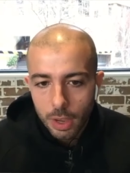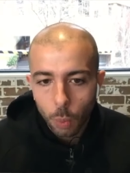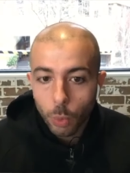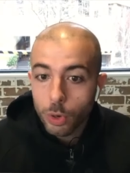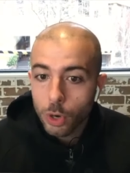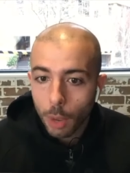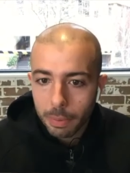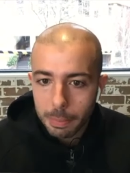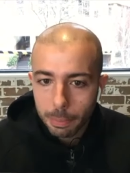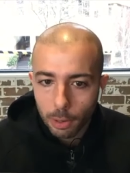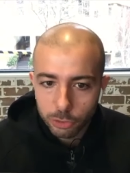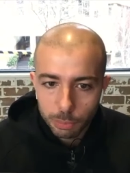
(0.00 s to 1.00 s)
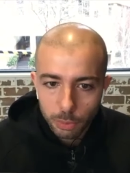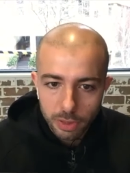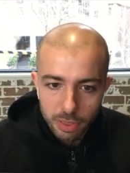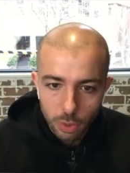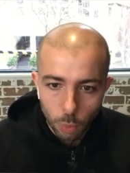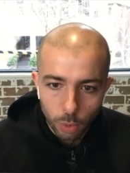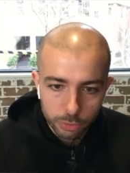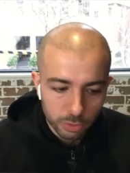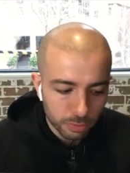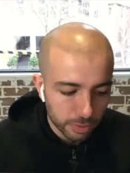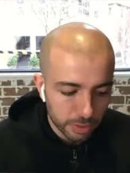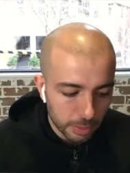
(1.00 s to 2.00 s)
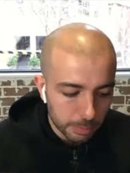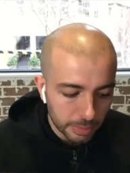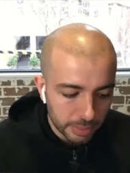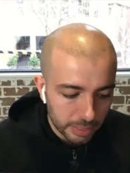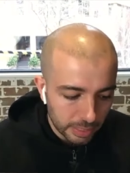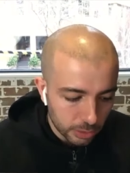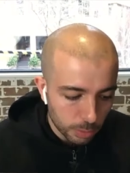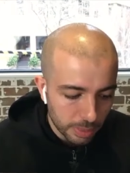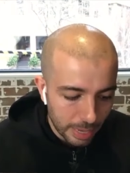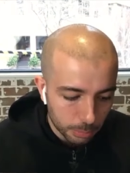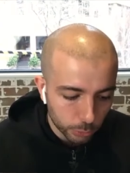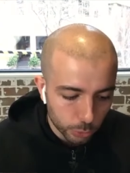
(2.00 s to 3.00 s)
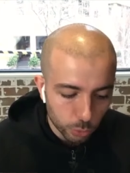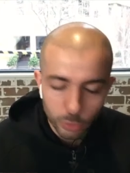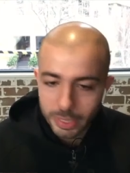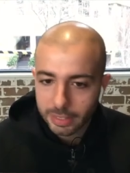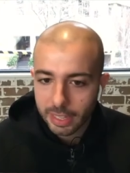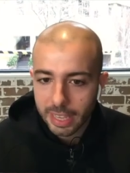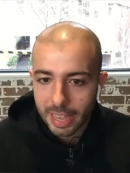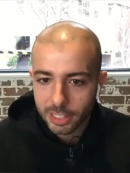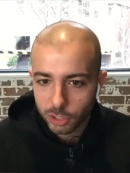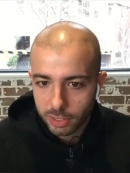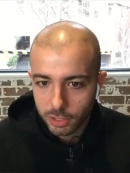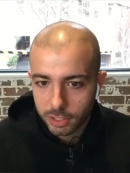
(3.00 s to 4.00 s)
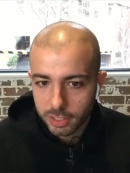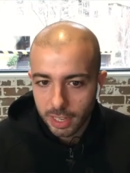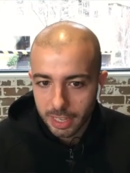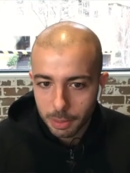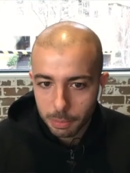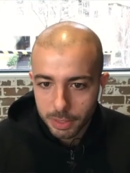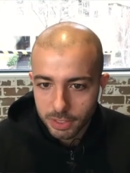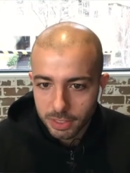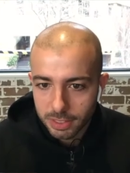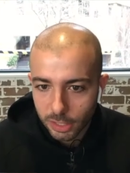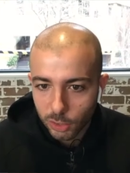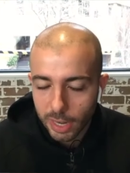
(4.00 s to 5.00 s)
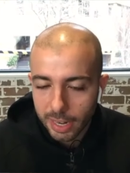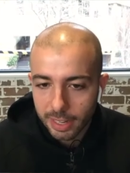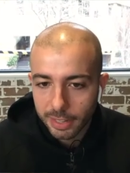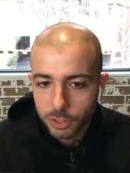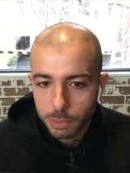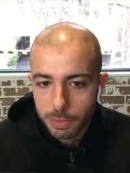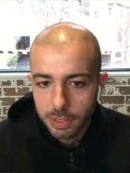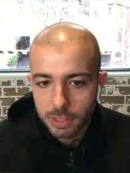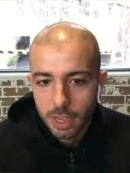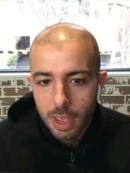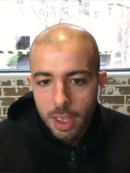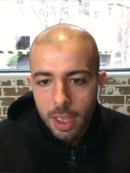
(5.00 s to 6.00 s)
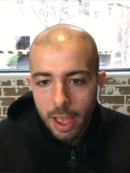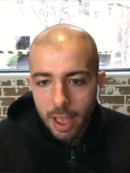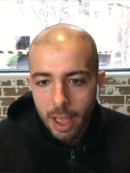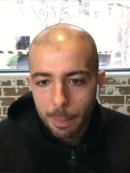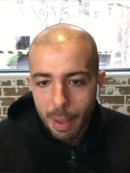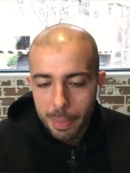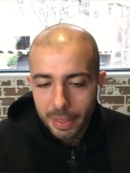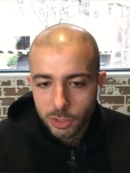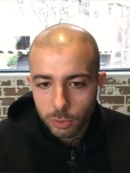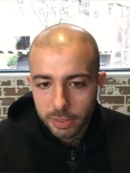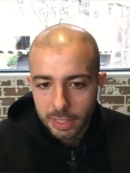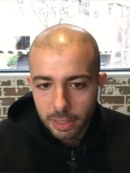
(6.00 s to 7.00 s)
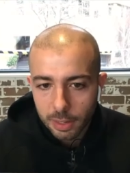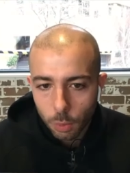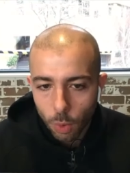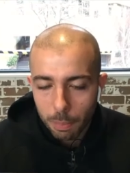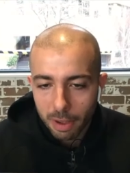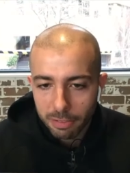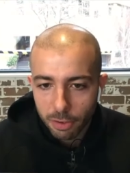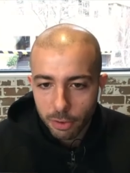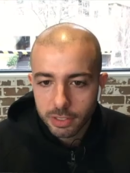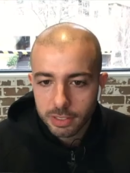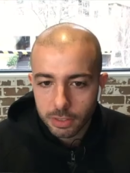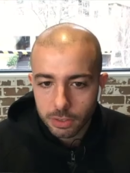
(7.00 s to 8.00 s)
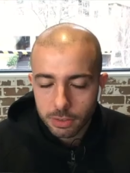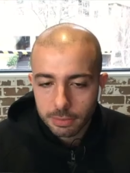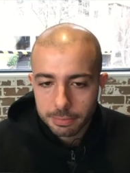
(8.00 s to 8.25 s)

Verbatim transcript: would not be possible if it wasn't for the ability to be able to ring the cash register in a business and create customers. Um, and that's really like what my focus is.